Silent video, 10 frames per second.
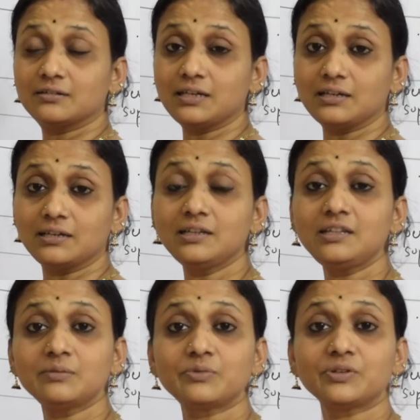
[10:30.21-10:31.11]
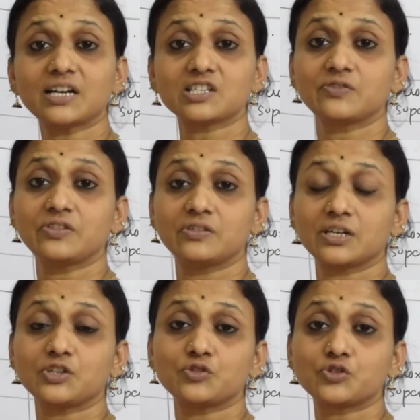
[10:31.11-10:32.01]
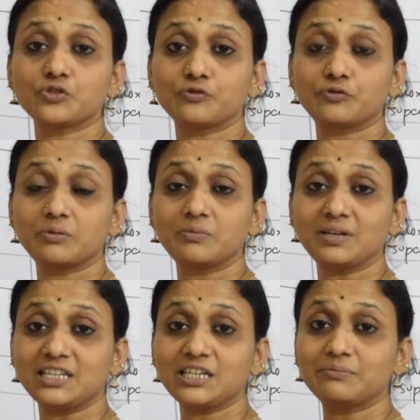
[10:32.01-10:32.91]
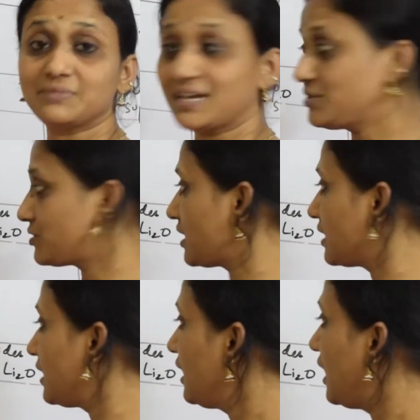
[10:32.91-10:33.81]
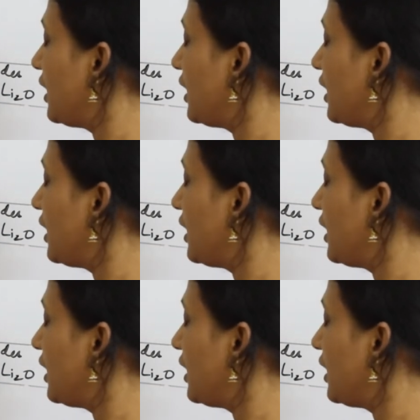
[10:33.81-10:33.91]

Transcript: lithium reacts with nitrogen to form lithium nitride.